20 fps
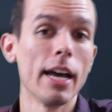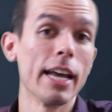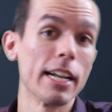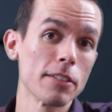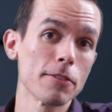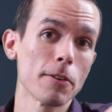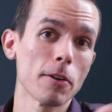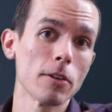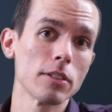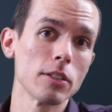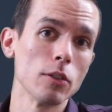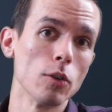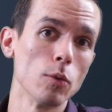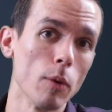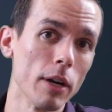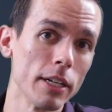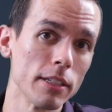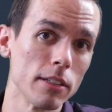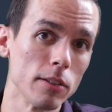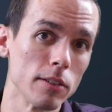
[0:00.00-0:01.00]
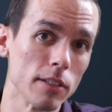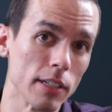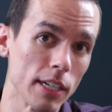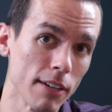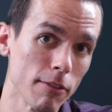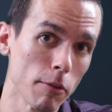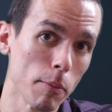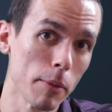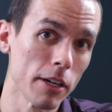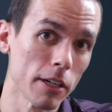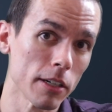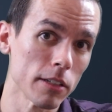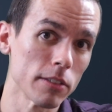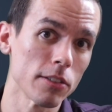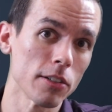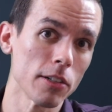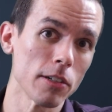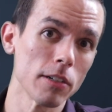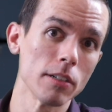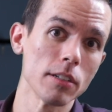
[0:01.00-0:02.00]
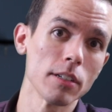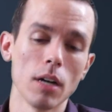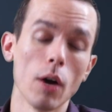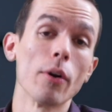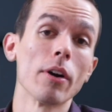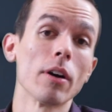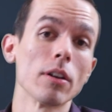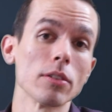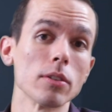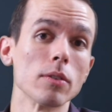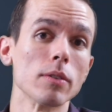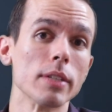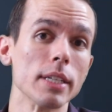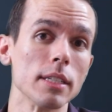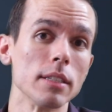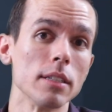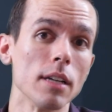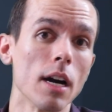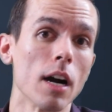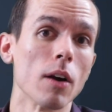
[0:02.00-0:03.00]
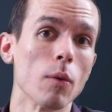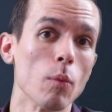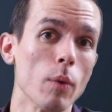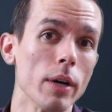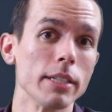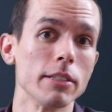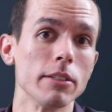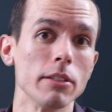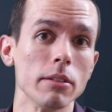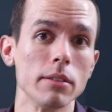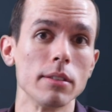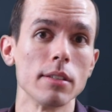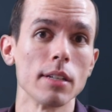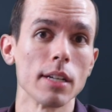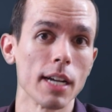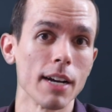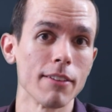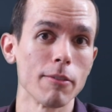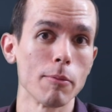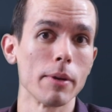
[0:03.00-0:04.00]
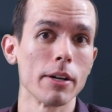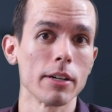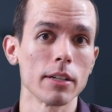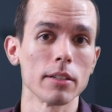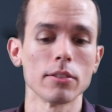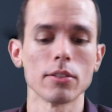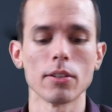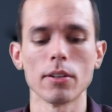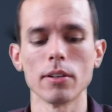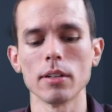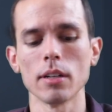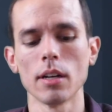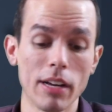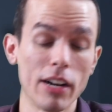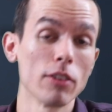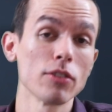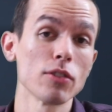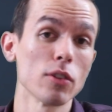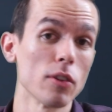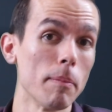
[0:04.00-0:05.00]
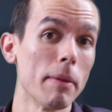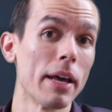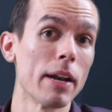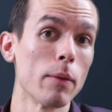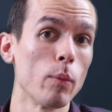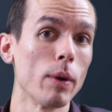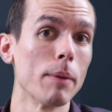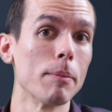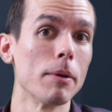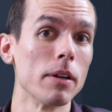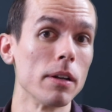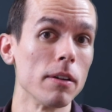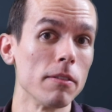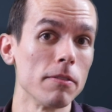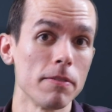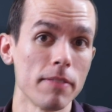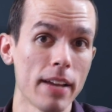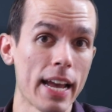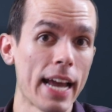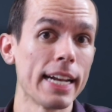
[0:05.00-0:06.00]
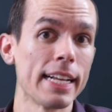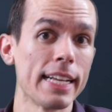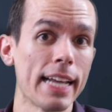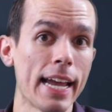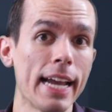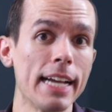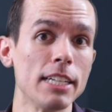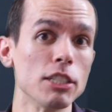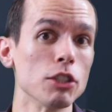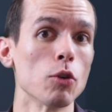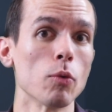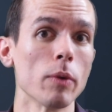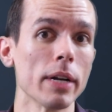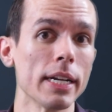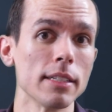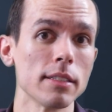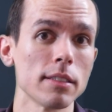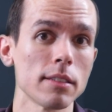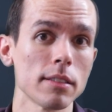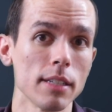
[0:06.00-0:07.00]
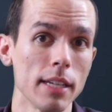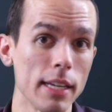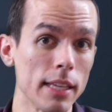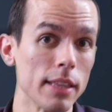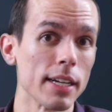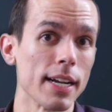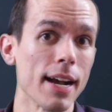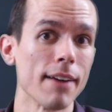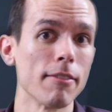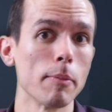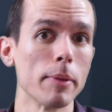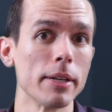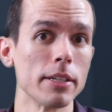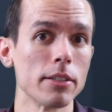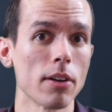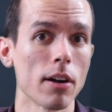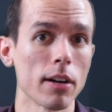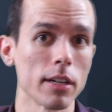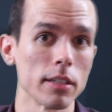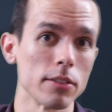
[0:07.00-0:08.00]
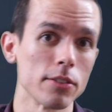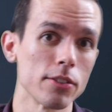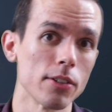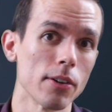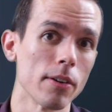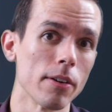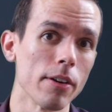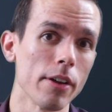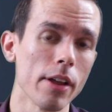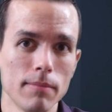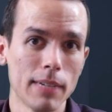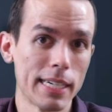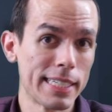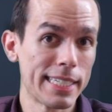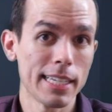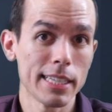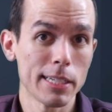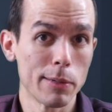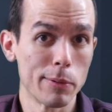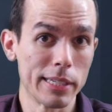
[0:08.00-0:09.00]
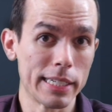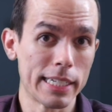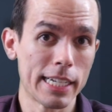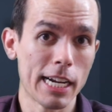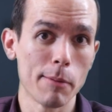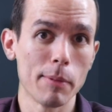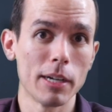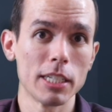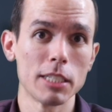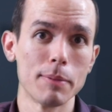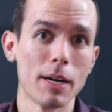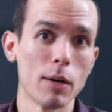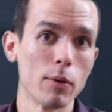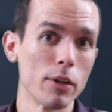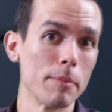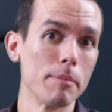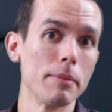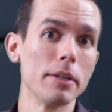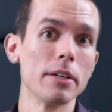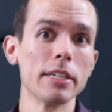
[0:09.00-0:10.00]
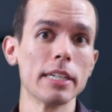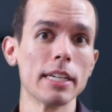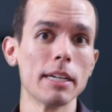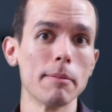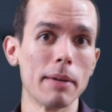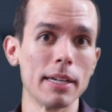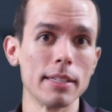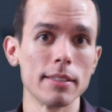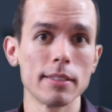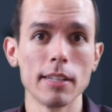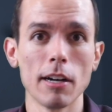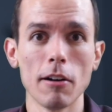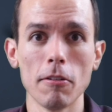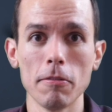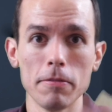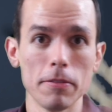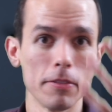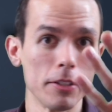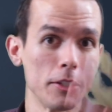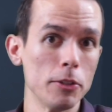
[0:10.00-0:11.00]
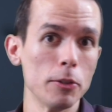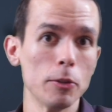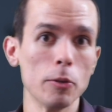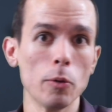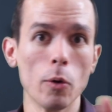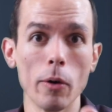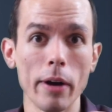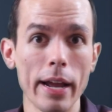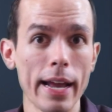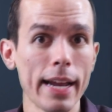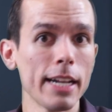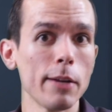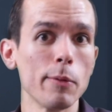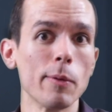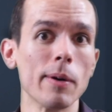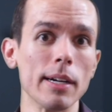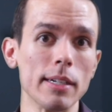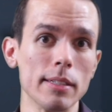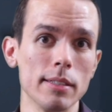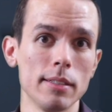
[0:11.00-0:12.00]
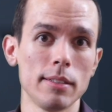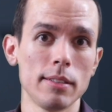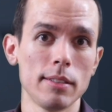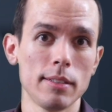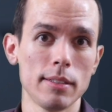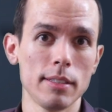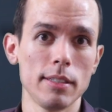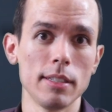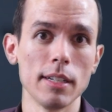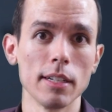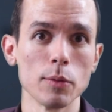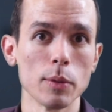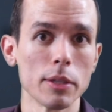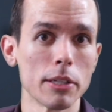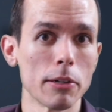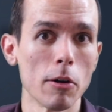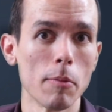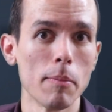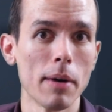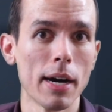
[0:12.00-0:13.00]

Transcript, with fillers: And as far as the old white dudes in government are concerned, oh, and also the young white dudes in government are concerned, and also the men and women of any age or race in the government are concerned, I doubt they really care much about what Amelia, myself, you, or anyone does with their own